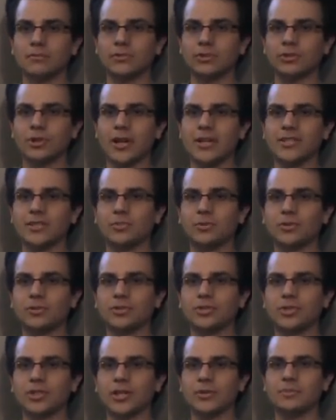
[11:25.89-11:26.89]

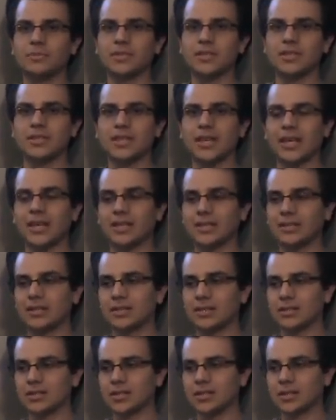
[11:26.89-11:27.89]
transport ships
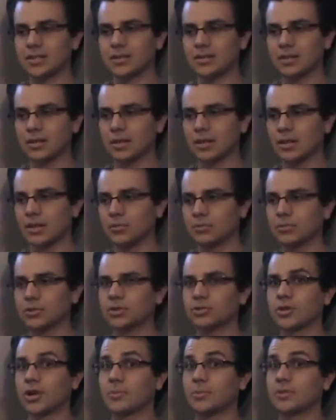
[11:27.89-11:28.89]
that will
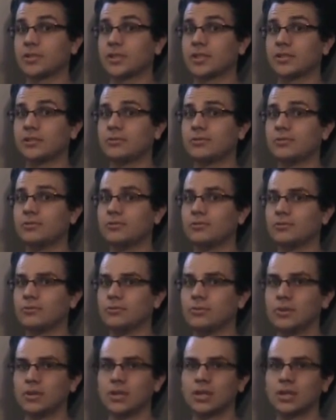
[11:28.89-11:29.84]
drop into